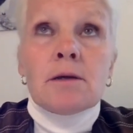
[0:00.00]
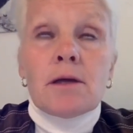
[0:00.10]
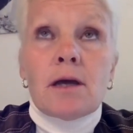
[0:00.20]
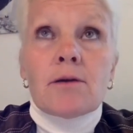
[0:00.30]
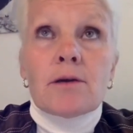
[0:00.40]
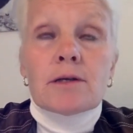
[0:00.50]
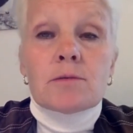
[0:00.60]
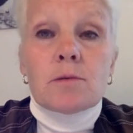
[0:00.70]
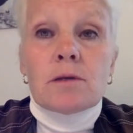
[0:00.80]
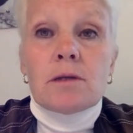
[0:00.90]

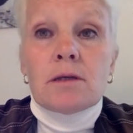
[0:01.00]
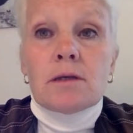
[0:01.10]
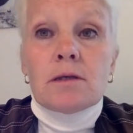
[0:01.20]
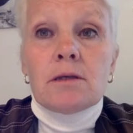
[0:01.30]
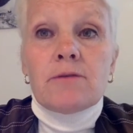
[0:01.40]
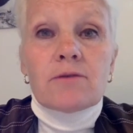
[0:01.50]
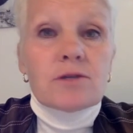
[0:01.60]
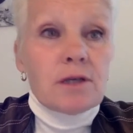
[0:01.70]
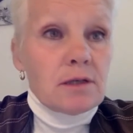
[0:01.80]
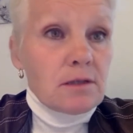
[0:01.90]
areas with the
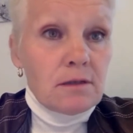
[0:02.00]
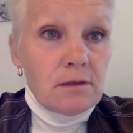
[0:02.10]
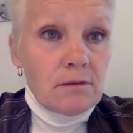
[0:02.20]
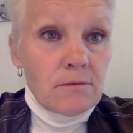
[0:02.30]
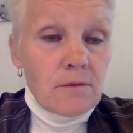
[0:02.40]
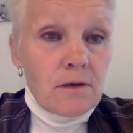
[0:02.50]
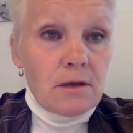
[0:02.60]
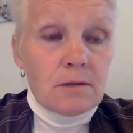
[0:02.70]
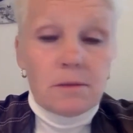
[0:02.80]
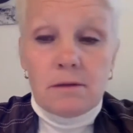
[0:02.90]
deforestation
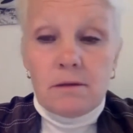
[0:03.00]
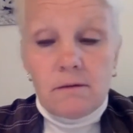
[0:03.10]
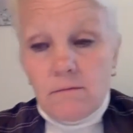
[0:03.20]
has been,